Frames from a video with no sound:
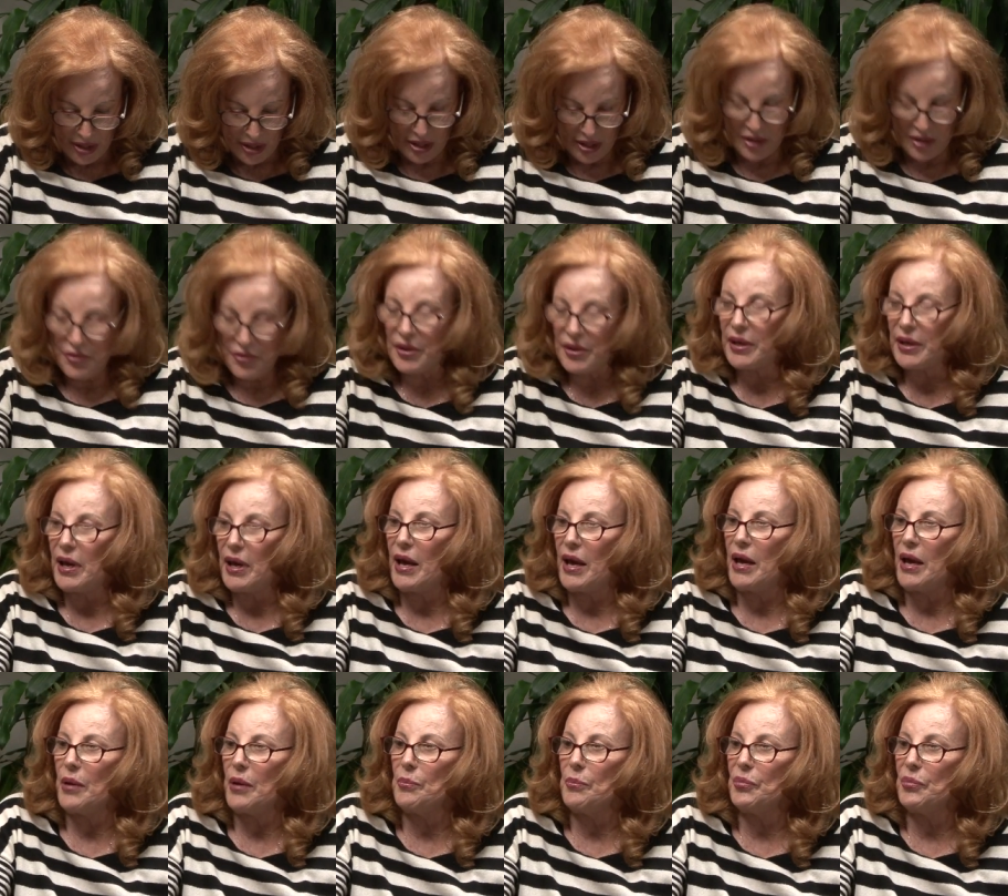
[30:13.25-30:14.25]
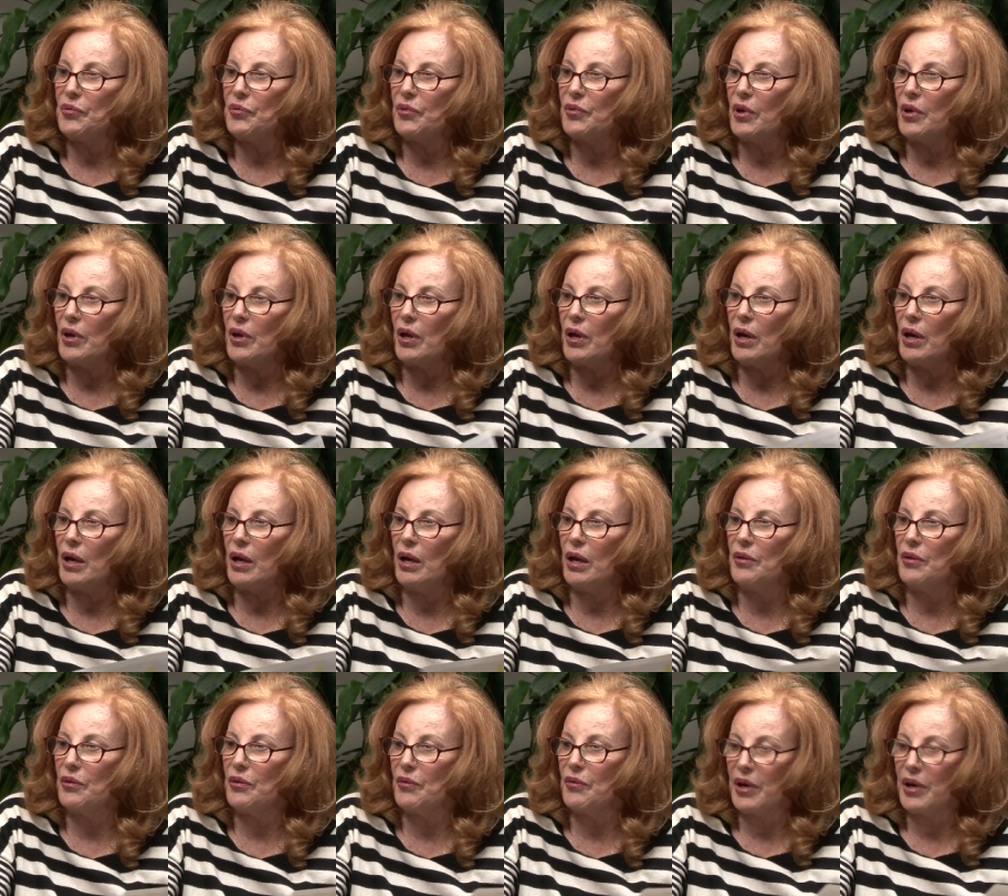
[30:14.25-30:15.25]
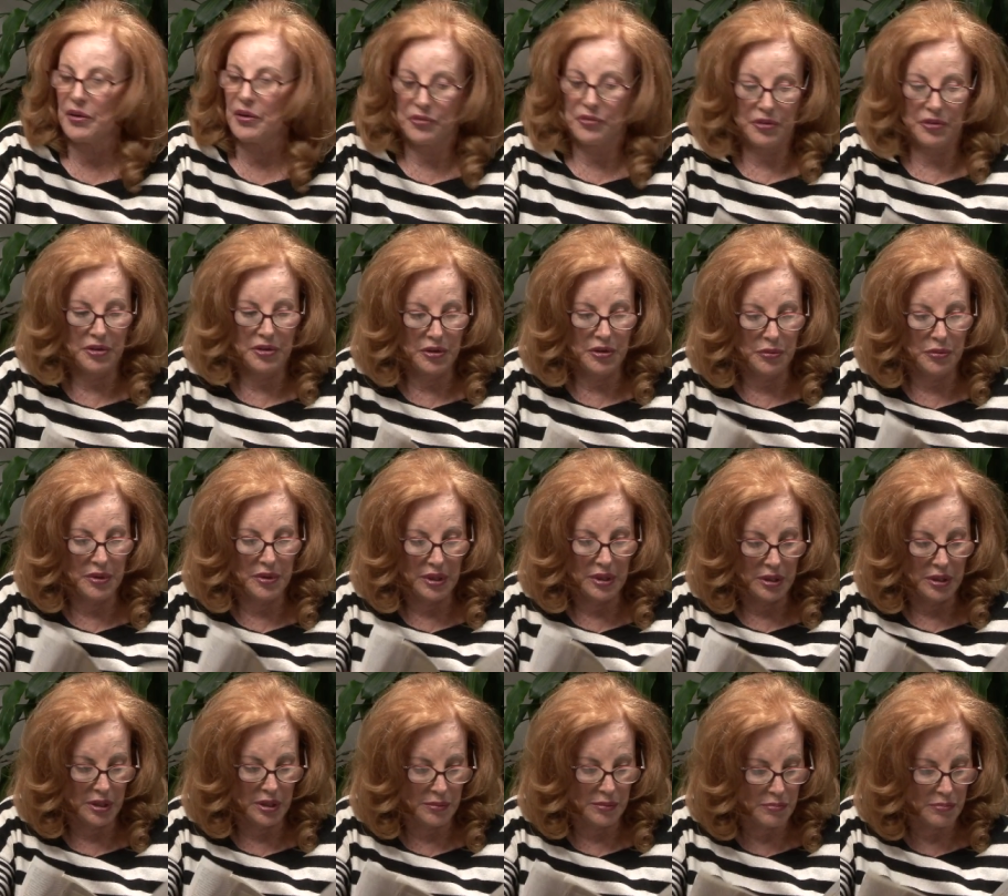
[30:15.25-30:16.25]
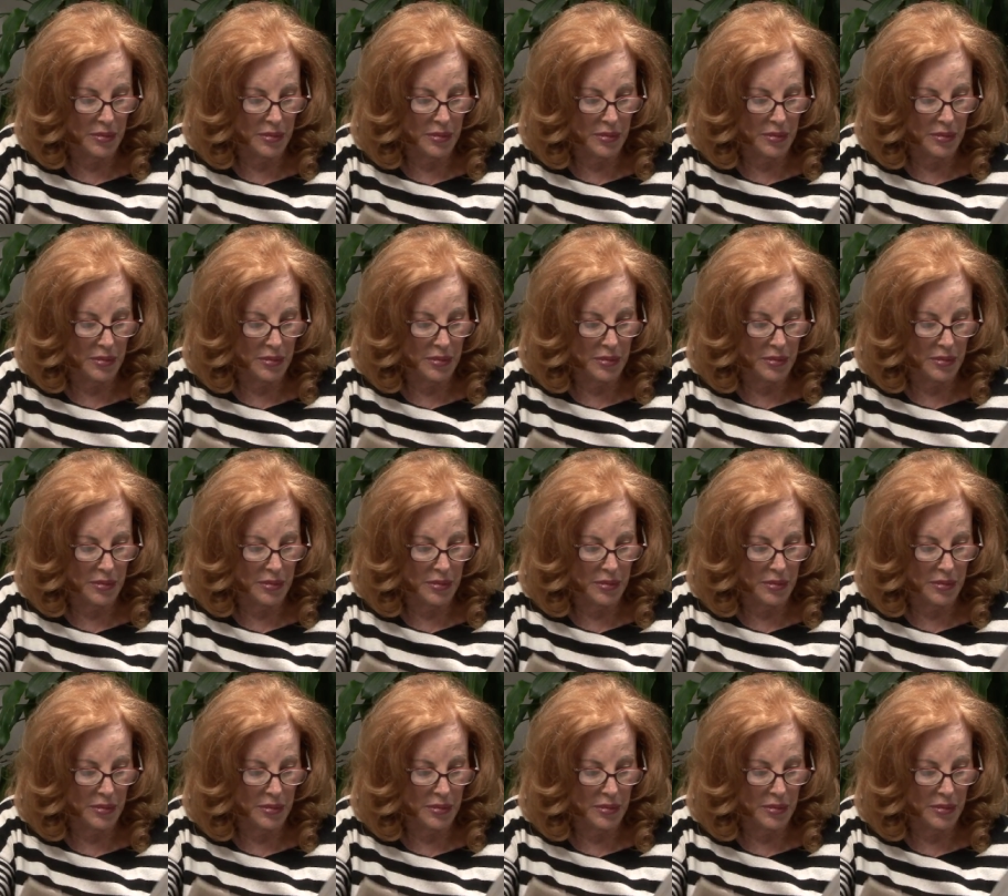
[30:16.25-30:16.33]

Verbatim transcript: in the camps, and they're executing them.